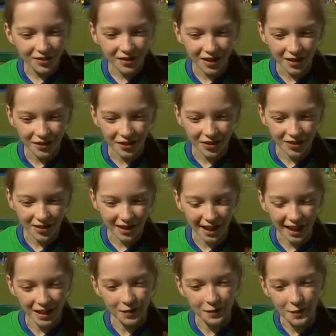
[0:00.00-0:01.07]
I'm just
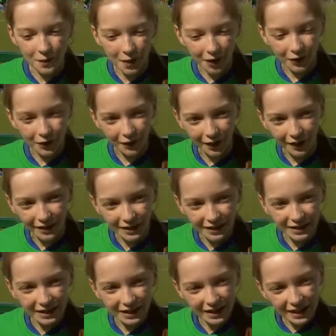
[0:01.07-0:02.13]
glad I'm a part of it.
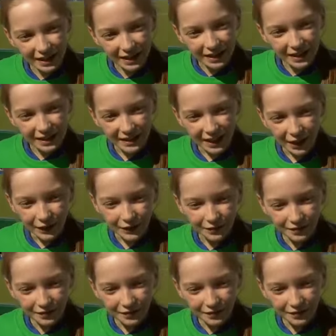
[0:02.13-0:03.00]
So.